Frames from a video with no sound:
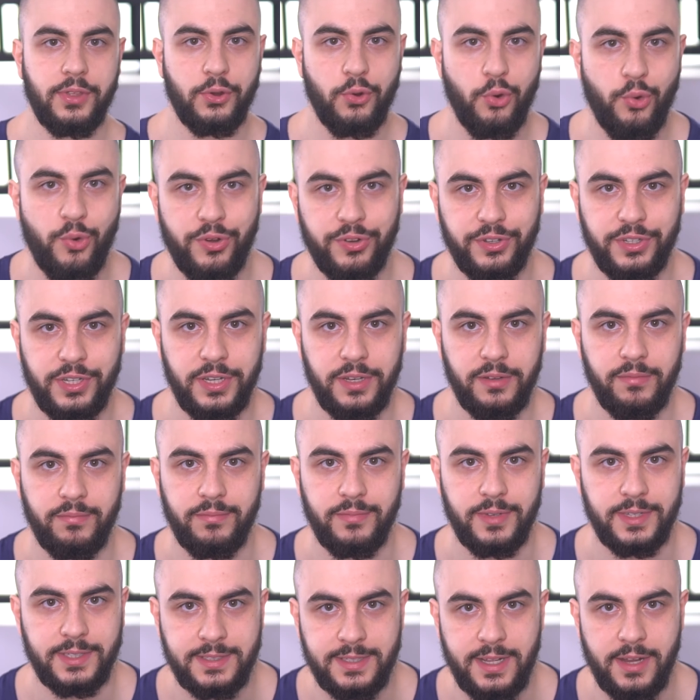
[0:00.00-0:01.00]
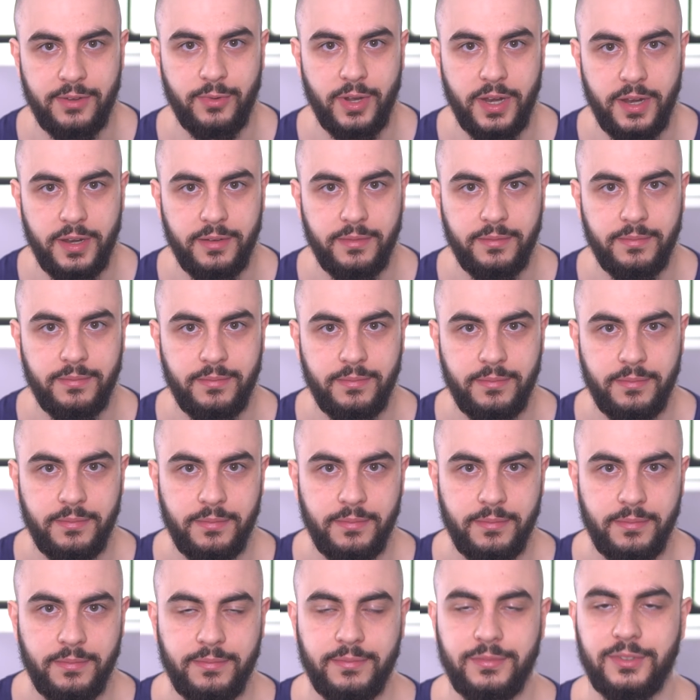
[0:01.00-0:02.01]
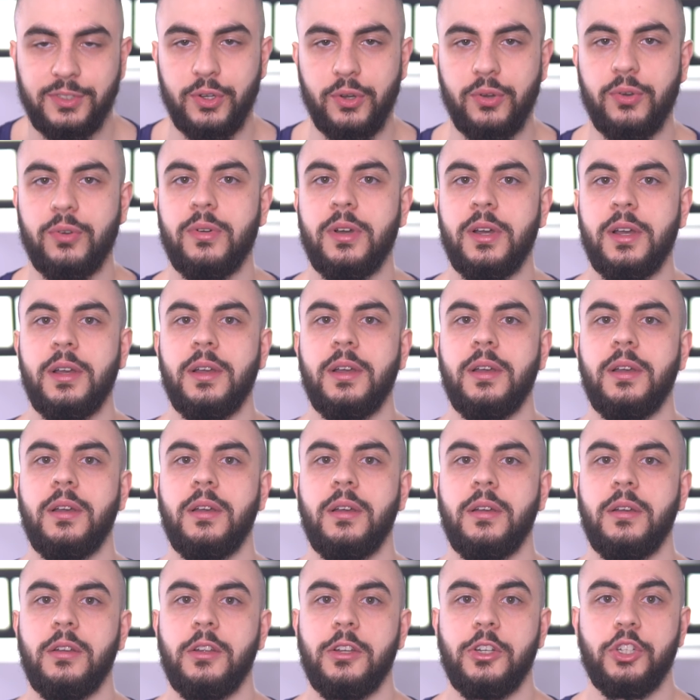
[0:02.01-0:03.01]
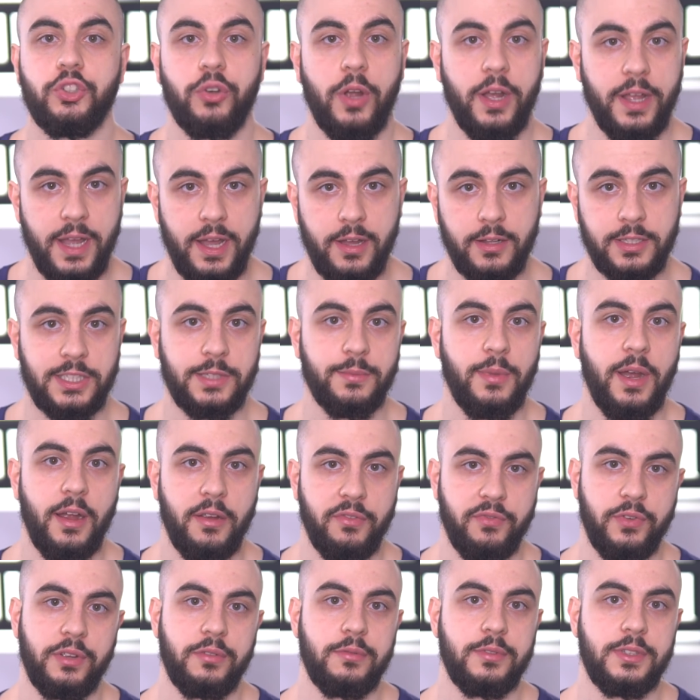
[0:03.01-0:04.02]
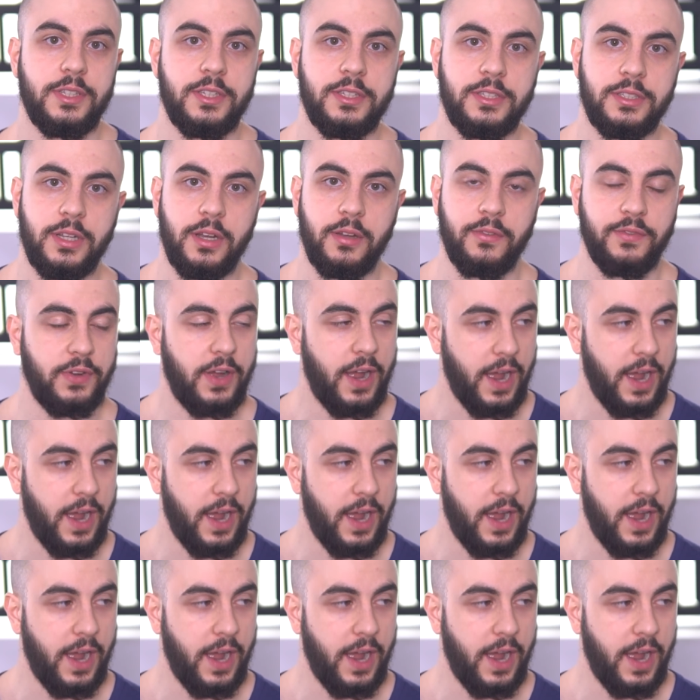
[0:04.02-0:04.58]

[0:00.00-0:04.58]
the quarantine. Isn't that right? So try out some high-frequency stuff.